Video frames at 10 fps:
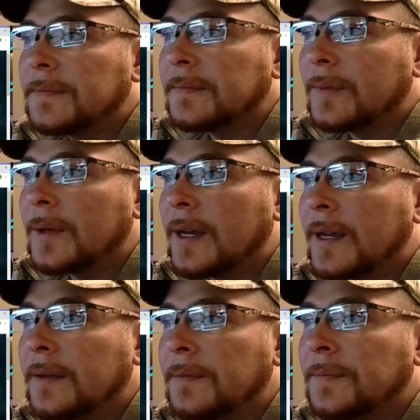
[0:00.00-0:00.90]

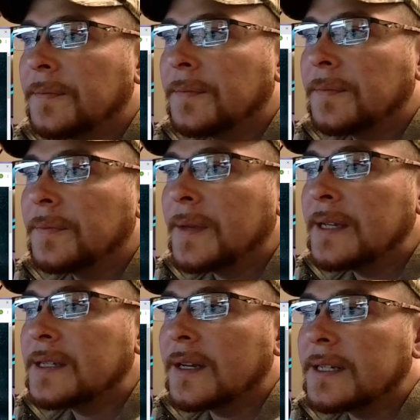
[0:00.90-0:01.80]
Okay,
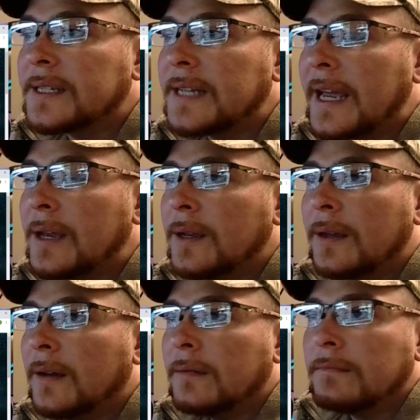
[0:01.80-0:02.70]
he's going to say
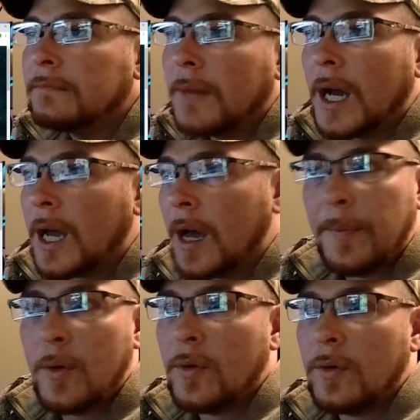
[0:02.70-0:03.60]
a
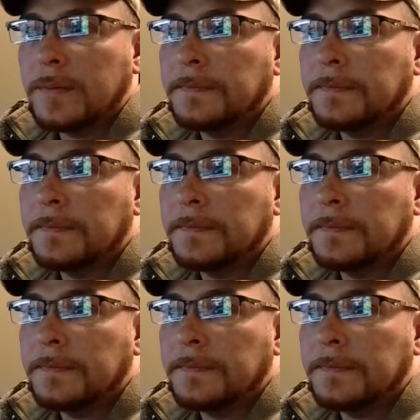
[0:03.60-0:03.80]
couple